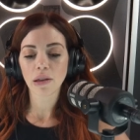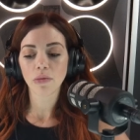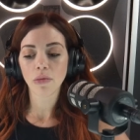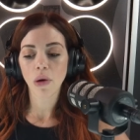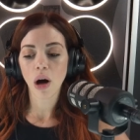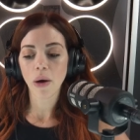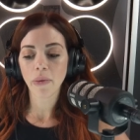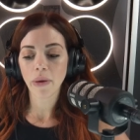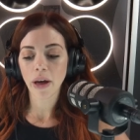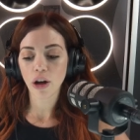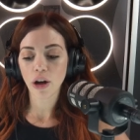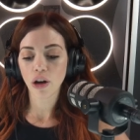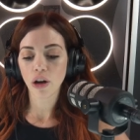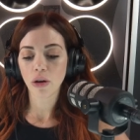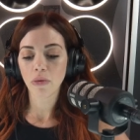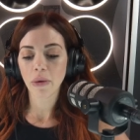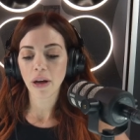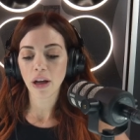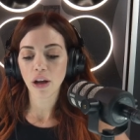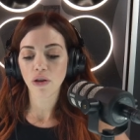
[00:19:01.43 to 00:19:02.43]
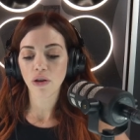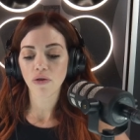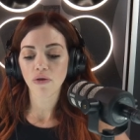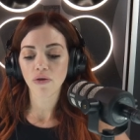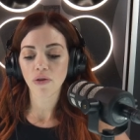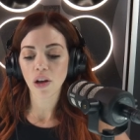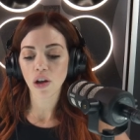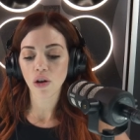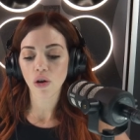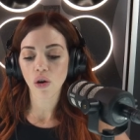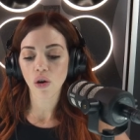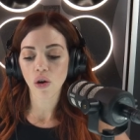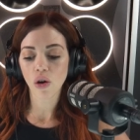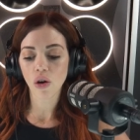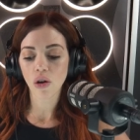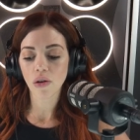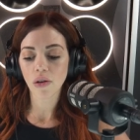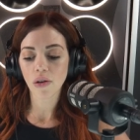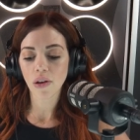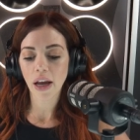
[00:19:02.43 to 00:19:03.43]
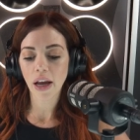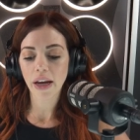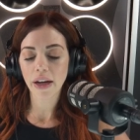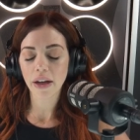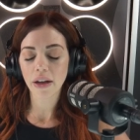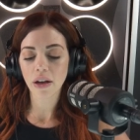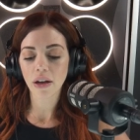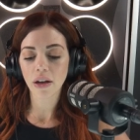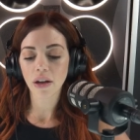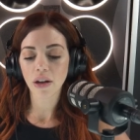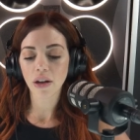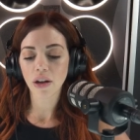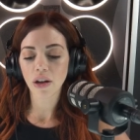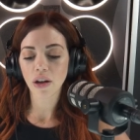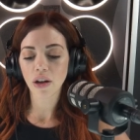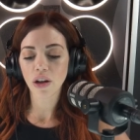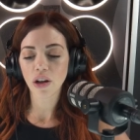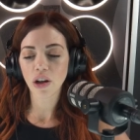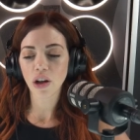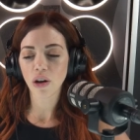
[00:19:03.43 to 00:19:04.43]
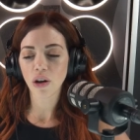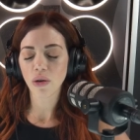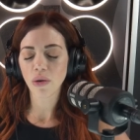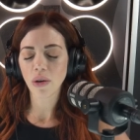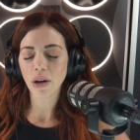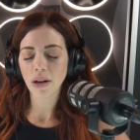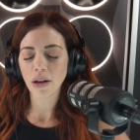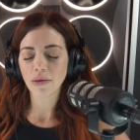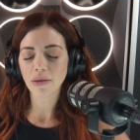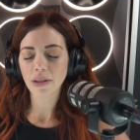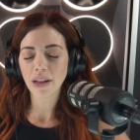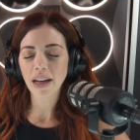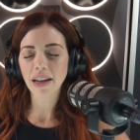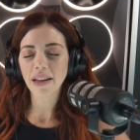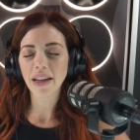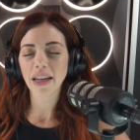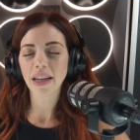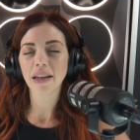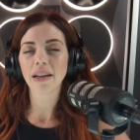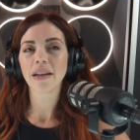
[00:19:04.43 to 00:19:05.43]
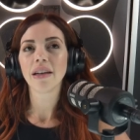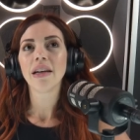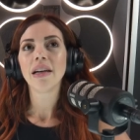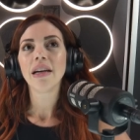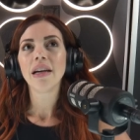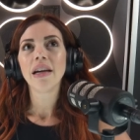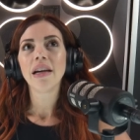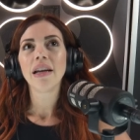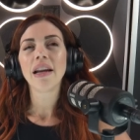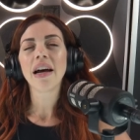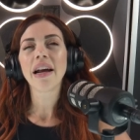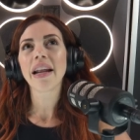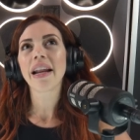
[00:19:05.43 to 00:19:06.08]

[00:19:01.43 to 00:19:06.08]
a mom that could make you feel like, you know, not like, not